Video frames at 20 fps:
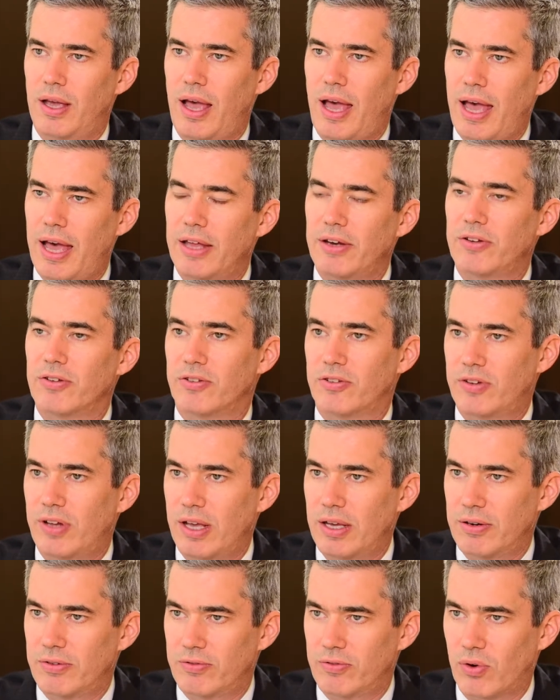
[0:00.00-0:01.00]
and to stay
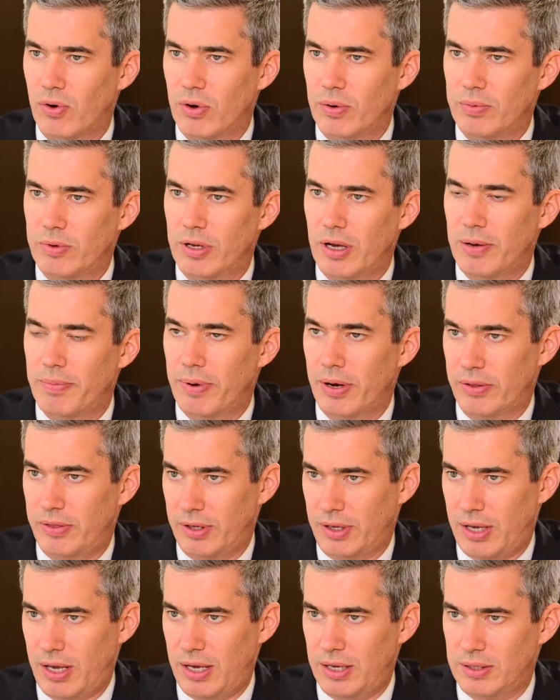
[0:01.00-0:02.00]
informed about the
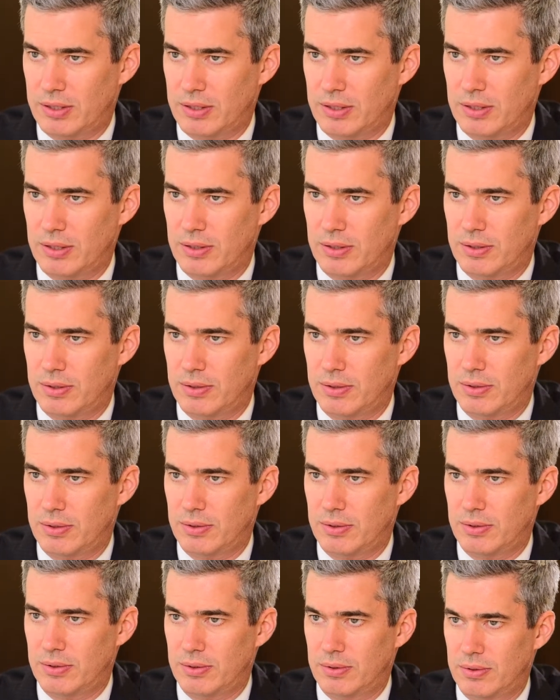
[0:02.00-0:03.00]
case.
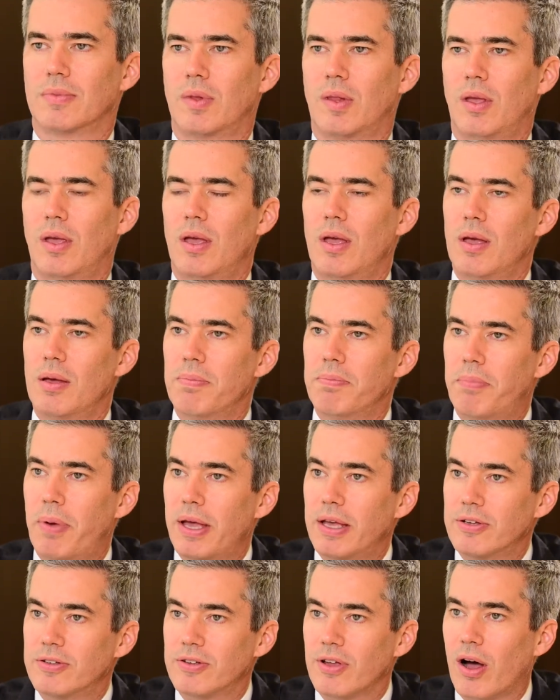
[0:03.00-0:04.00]

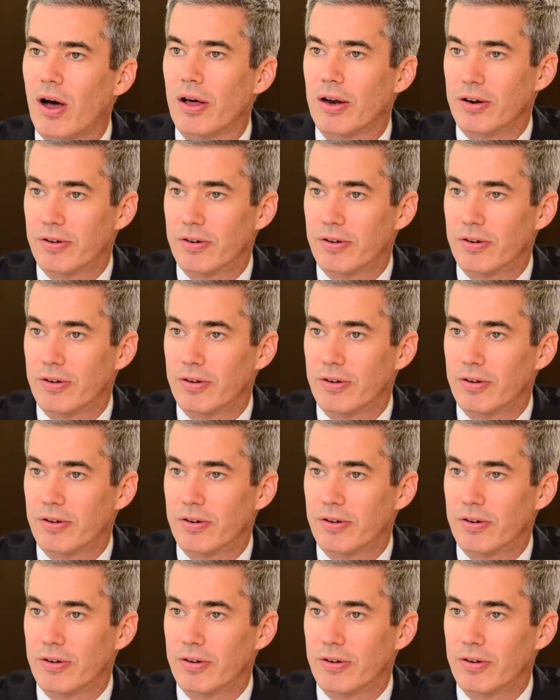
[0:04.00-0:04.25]
Based on